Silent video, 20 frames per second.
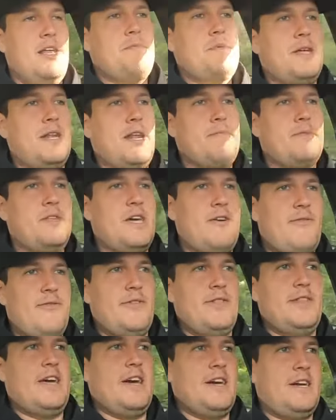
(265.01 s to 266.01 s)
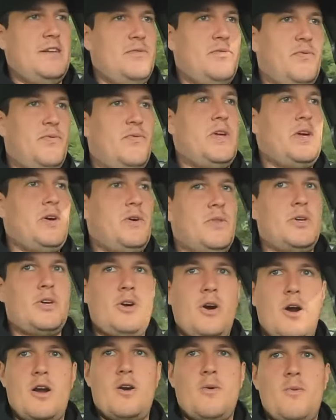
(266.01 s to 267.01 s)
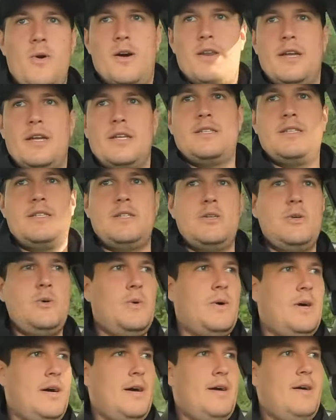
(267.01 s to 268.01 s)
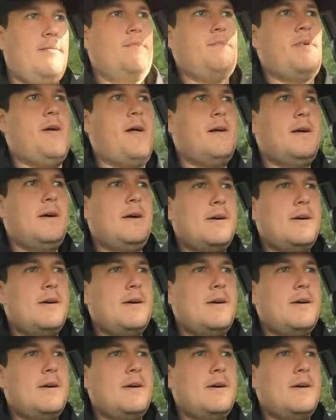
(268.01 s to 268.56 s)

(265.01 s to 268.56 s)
I mean, I'm definitely, I can feel the car wanting to um,